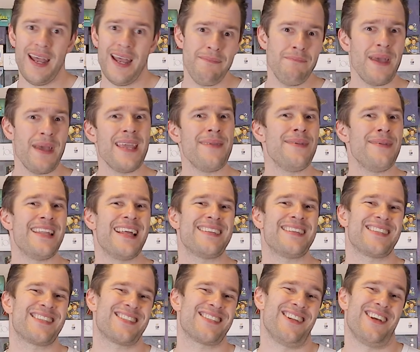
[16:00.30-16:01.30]
And maybe
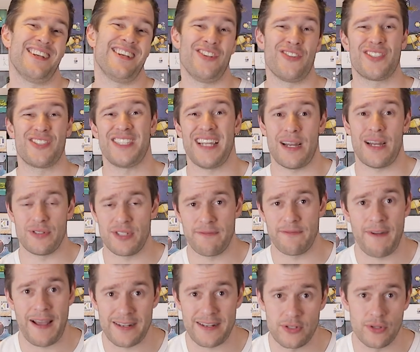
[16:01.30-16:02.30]
there's a slight nostalgic
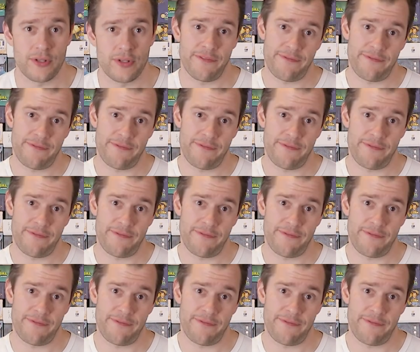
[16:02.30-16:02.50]
factor of